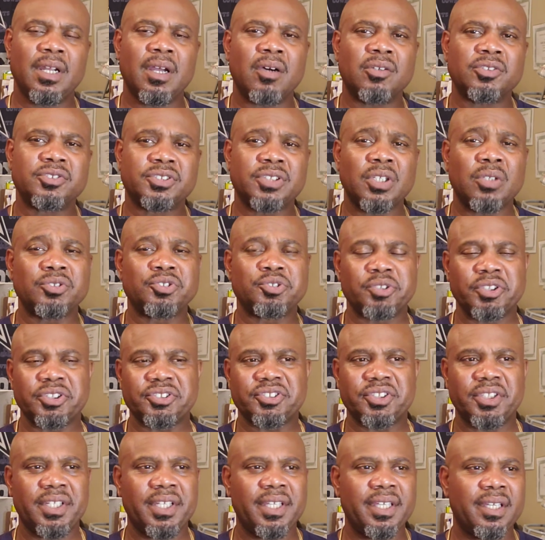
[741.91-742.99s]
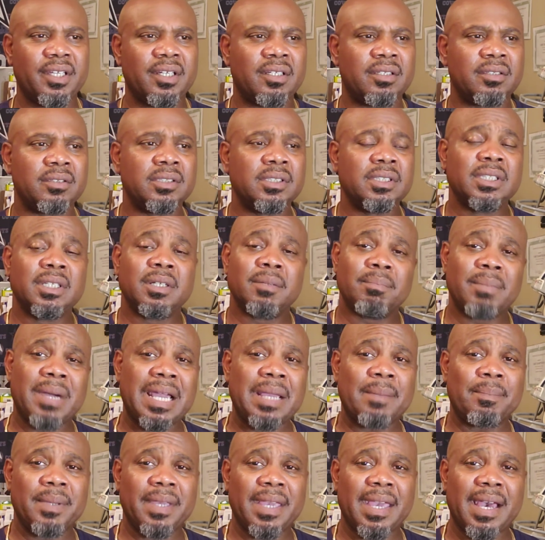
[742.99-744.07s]
So Tristan Hill
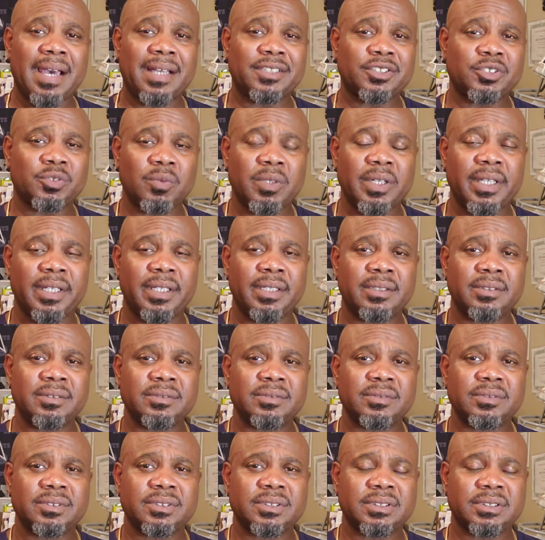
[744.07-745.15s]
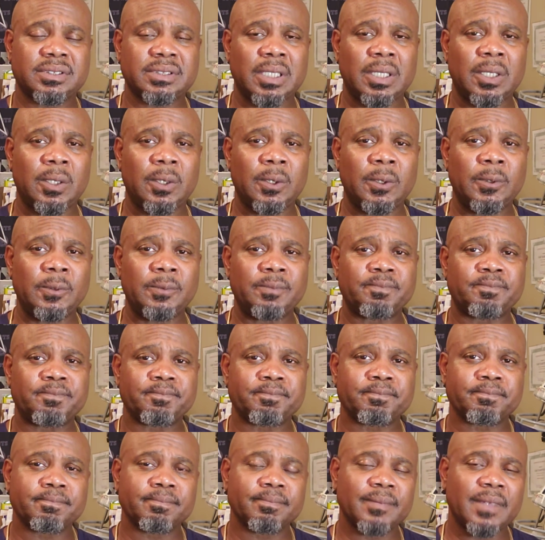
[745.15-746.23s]
might be out as well. So
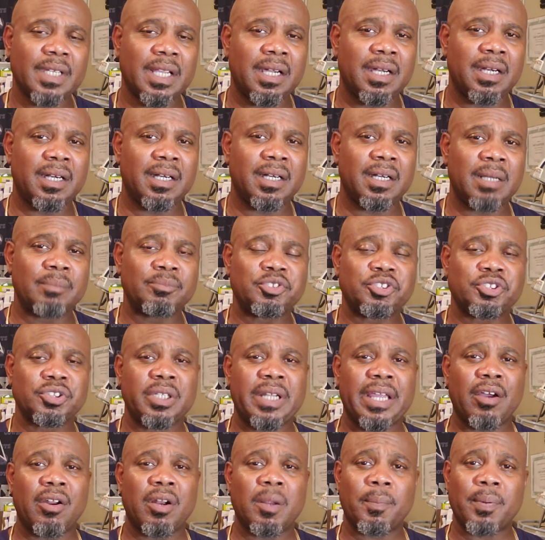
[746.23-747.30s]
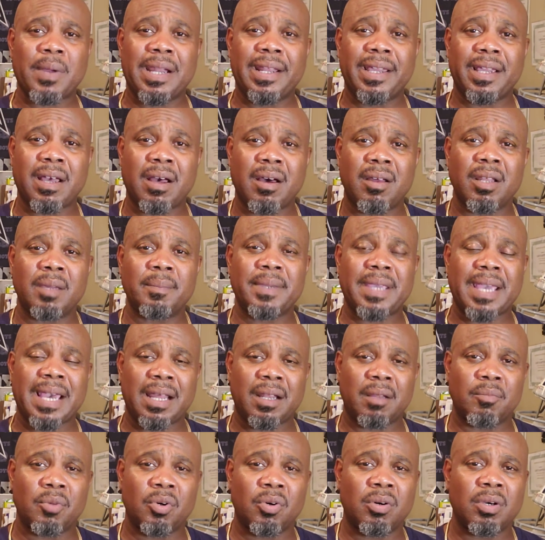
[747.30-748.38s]
I'm sure they're gonna probably call up
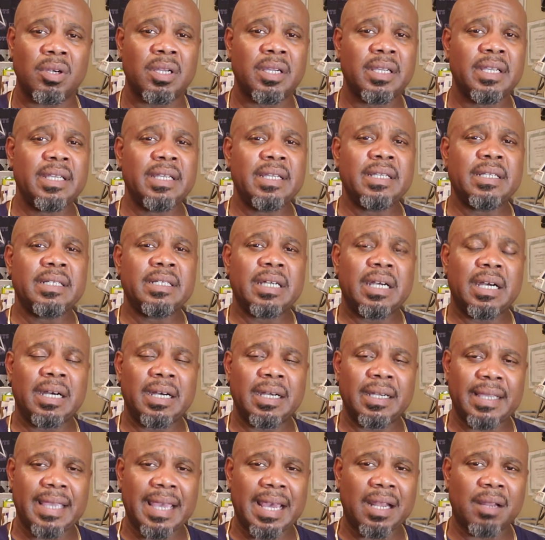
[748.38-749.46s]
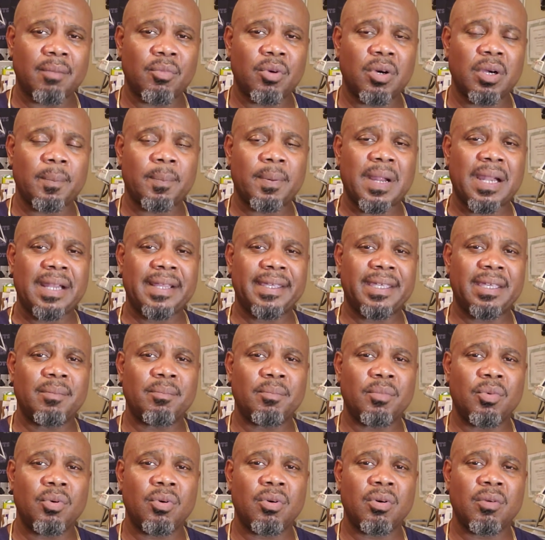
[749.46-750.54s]
Gallimore. Gallimore probably get
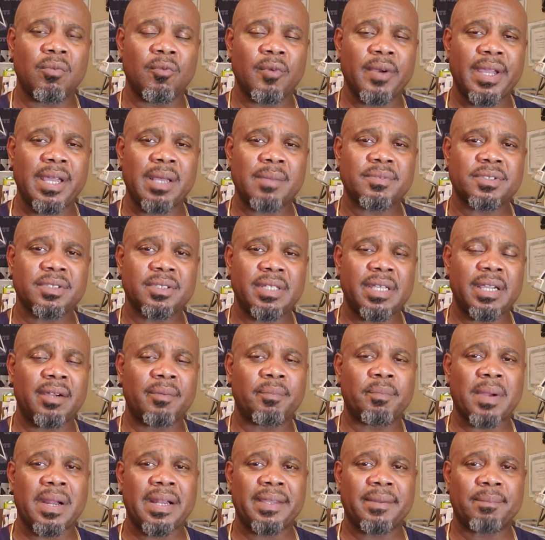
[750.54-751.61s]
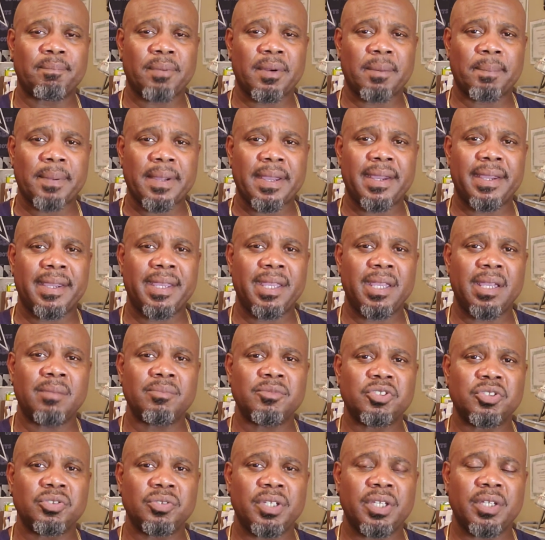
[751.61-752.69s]
more reps, and they're probably preparing him
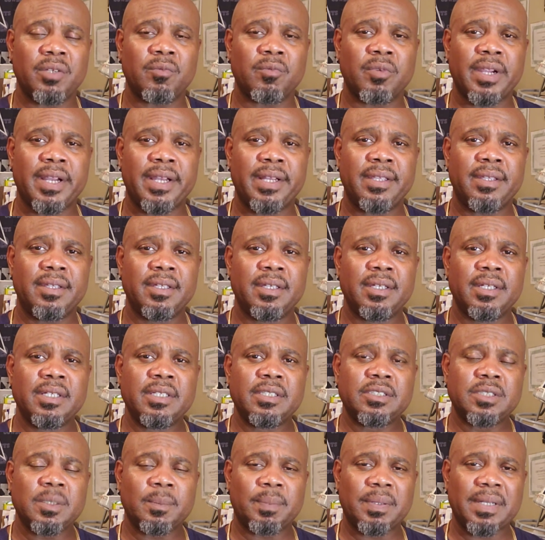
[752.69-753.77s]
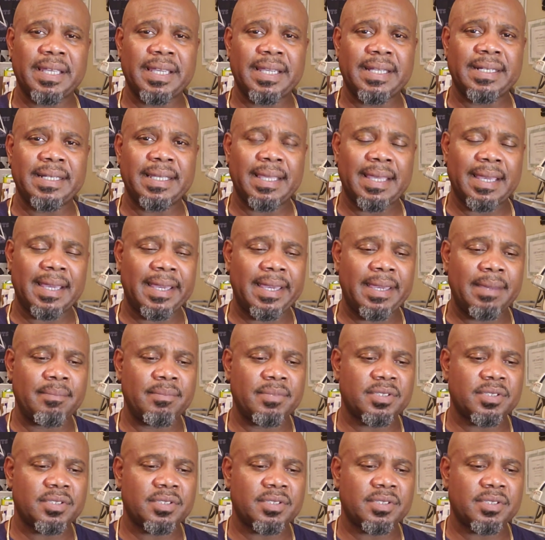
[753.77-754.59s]
to get ready to play in the game.